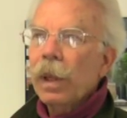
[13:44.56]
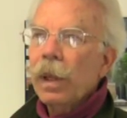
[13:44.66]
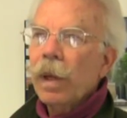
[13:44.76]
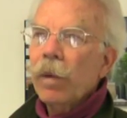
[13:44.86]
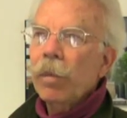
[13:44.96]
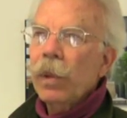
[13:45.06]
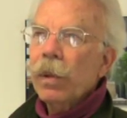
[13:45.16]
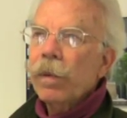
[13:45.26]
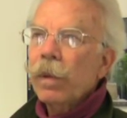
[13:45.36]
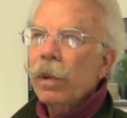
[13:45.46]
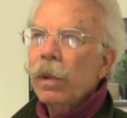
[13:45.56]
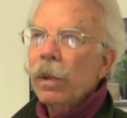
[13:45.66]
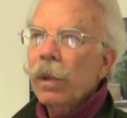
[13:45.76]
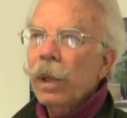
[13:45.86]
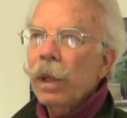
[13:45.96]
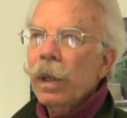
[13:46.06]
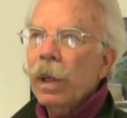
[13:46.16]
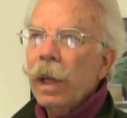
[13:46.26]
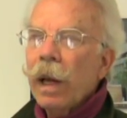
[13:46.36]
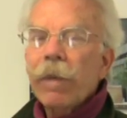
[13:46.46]
They have a beautiful
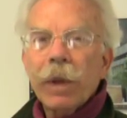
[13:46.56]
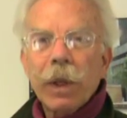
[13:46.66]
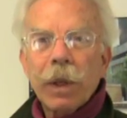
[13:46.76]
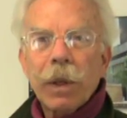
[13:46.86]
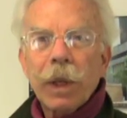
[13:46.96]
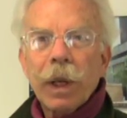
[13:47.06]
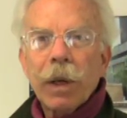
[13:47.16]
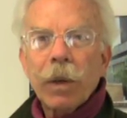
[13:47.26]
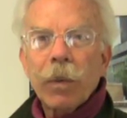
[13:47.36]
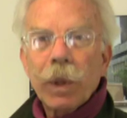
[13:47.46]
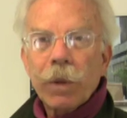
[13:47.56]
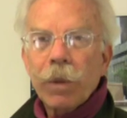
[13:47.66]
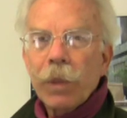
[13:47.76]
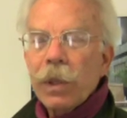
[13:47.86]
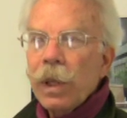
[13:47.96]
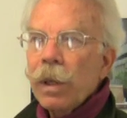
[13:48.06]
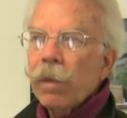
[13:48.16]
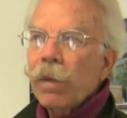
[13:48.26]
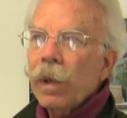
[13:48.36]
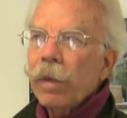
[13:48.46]
amphitheater there and a wonderful museum
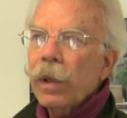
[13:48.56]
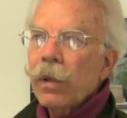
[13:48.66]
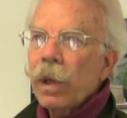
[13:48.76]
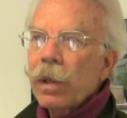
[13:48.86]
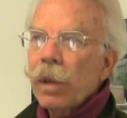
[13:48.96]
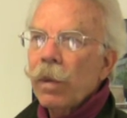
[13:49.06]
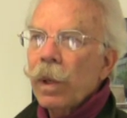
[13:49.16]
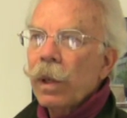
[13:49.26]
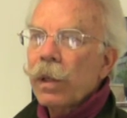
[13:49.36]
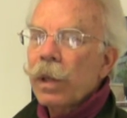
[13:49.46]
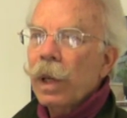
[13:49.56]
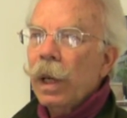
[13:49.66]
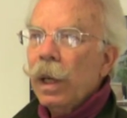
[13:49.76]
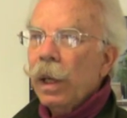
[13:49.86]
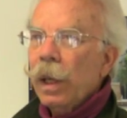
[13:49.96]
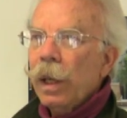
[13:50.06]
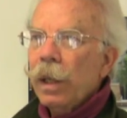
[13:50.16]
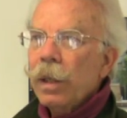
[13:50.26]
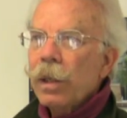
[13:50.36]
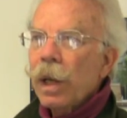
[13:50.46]
full of Etruscan works. And
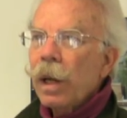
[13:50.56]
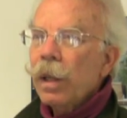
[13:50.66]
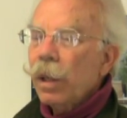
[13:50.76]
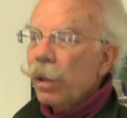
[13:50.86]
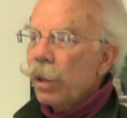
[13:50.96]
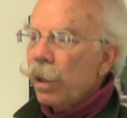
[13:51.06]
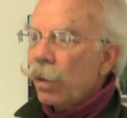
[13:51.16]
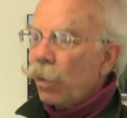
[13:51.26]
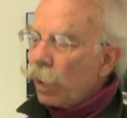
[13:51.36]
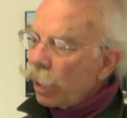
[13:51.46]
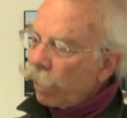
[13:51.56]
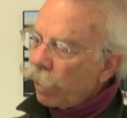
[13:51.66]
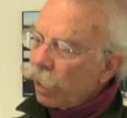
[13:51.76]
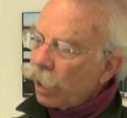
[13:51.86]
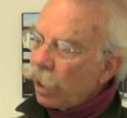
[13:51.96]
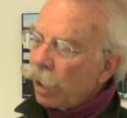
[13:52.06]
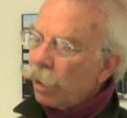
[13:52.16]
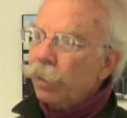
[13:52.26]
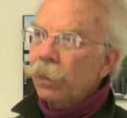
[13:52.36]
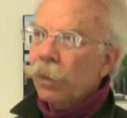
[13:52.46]
inside there's this wonderful little
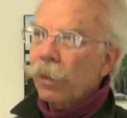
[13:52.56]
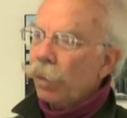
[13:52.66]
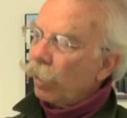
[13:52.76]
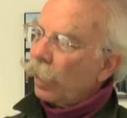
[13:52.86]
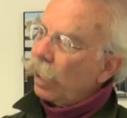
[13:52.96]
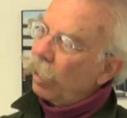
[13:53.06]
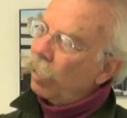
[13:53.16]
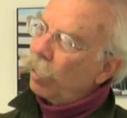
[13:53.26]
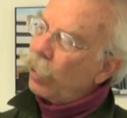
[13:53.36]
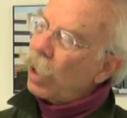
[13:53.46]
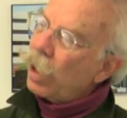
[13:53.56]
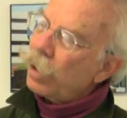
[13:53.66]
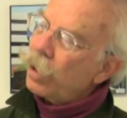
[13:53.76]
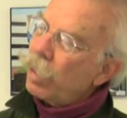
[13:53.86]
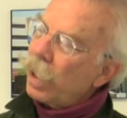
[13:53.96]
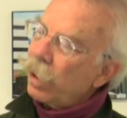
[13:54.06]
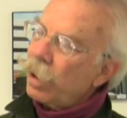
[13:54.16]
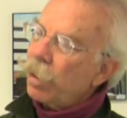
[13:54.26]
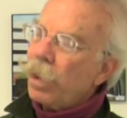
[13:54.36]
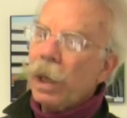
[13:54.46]
bronze about
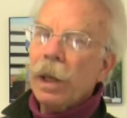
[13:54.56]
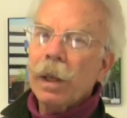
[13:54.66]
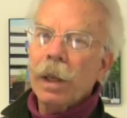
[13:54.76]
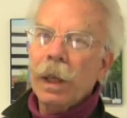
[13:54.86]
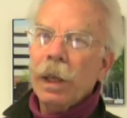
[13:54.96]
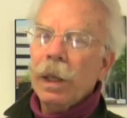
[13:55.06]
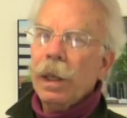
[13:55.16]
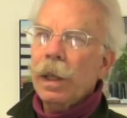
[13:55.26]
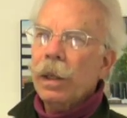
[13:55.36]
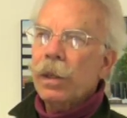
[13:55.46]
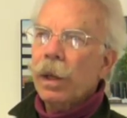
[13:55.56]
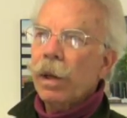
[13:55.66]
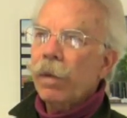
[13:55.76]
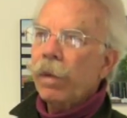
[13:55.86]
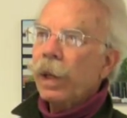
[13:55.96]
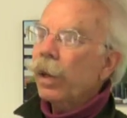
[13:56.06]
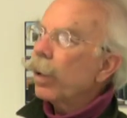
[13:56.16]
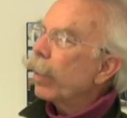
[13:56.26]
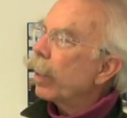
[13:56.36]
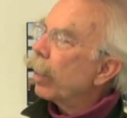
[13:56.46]
this big. It's a
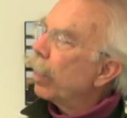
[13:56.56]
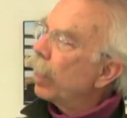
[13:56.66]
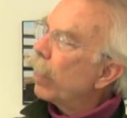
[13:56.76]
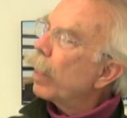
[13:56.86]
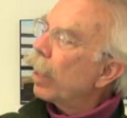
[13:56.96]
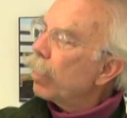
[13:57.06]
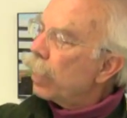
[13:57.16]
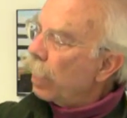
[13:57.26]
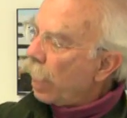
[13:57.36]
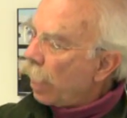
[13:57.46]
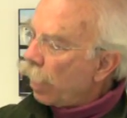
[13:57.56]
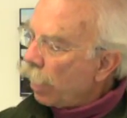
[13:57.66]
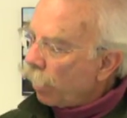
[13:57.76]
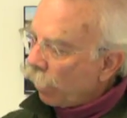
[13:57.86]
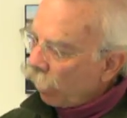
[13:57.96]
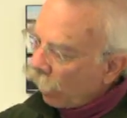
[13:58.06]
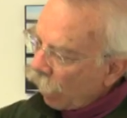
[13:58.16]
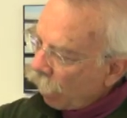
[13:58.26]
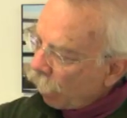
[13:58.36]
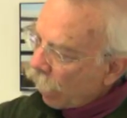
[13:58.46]
figure with no arms and head,
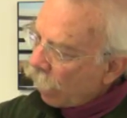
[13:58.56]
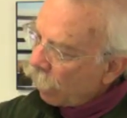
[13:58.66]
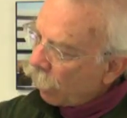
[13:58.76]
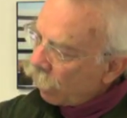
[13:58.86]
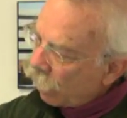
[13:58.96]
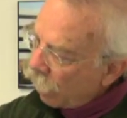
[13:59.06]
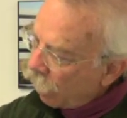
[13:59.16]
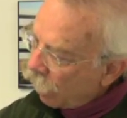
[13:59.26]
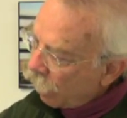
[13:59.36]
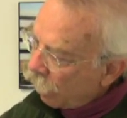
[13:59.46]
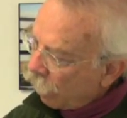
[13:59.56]
but you can see that